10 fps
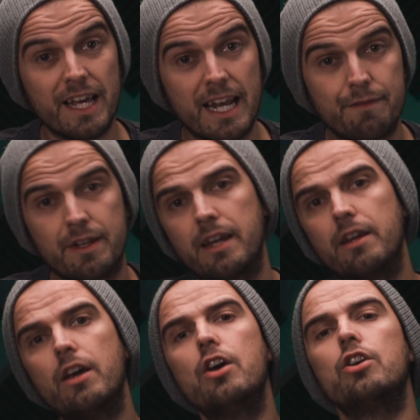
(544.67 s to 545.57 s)
that effort
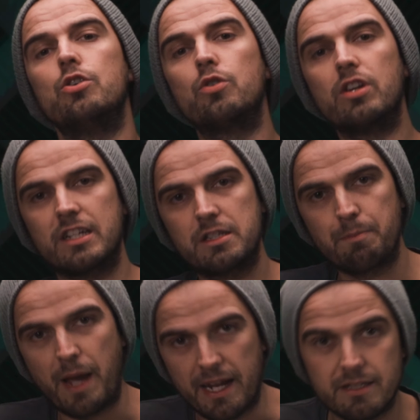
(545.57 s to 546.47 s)
in, you can
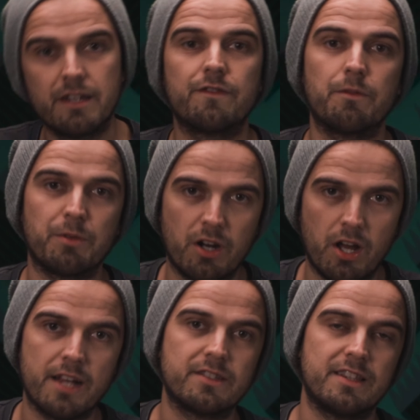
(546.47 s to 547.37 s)
expect from the
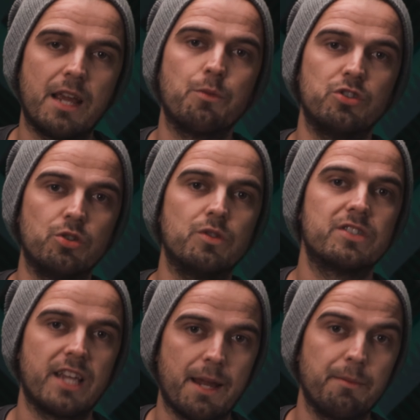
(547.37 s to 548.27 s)
clients that they would do the
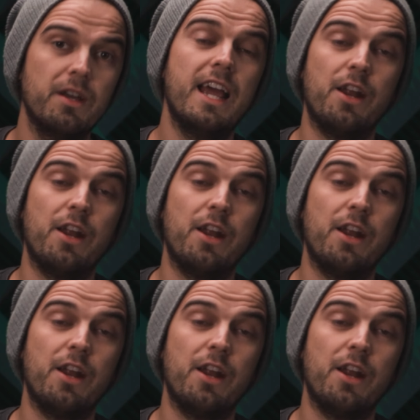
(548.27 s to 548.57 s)
same